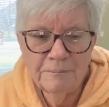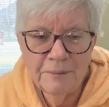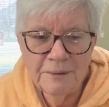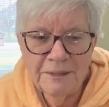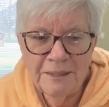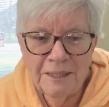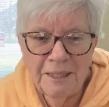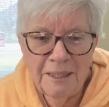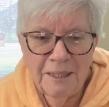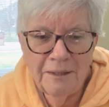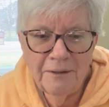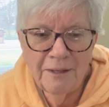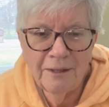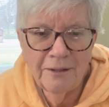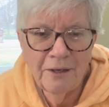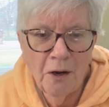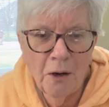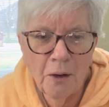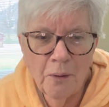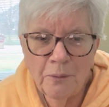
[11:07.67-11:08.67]
sitting in the
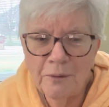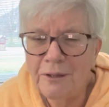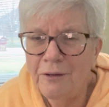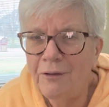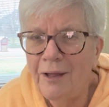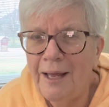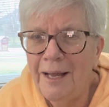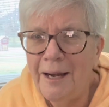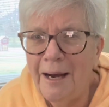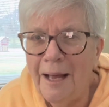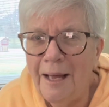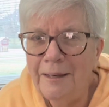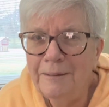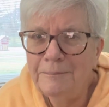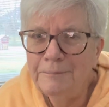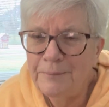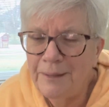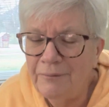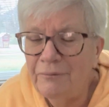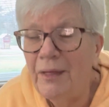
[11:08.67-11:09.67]
dark with the light
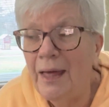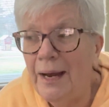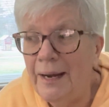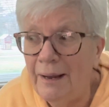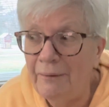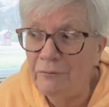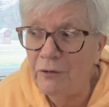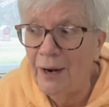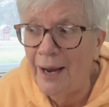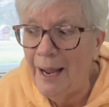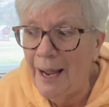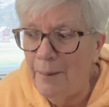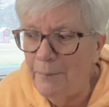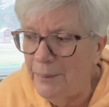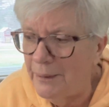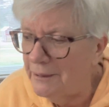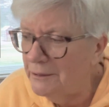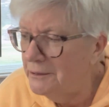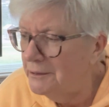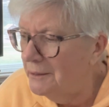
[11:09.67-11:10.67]
on, if that ever
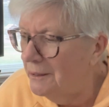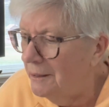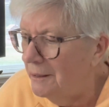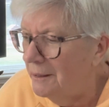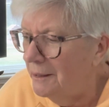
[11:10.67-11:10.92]
happens.